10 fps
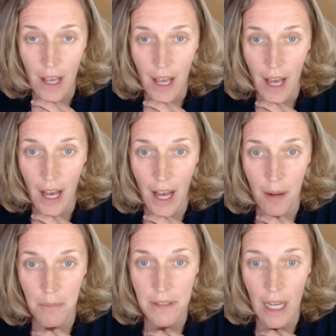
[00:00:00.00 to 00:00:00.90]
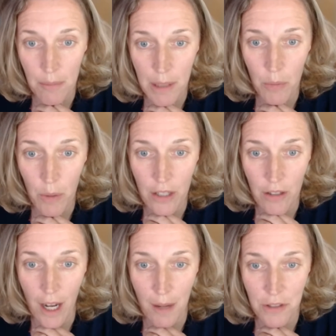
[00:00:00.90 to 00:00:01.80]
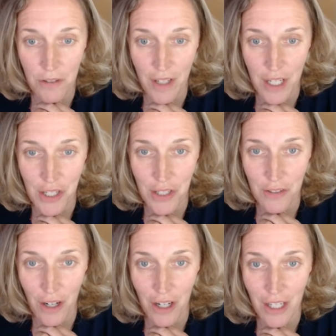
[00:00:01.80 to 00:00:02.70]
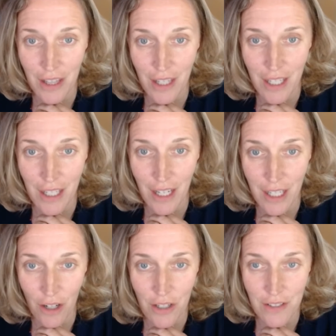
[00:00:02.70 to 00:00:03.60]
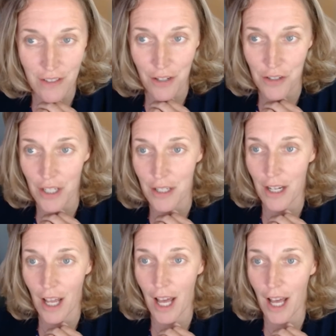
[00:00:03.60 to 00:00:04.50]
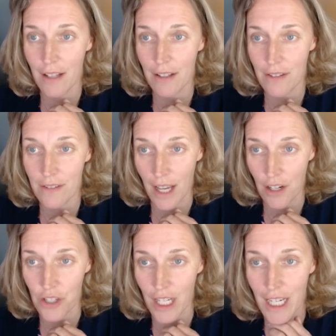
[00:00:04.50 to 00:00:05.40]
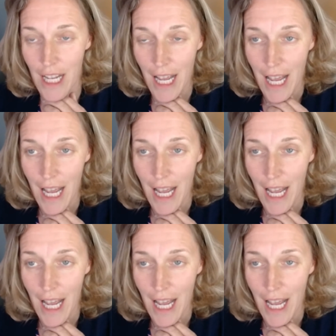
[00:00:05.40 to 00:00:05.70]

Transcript: Tell me what your observations are in our discussion section,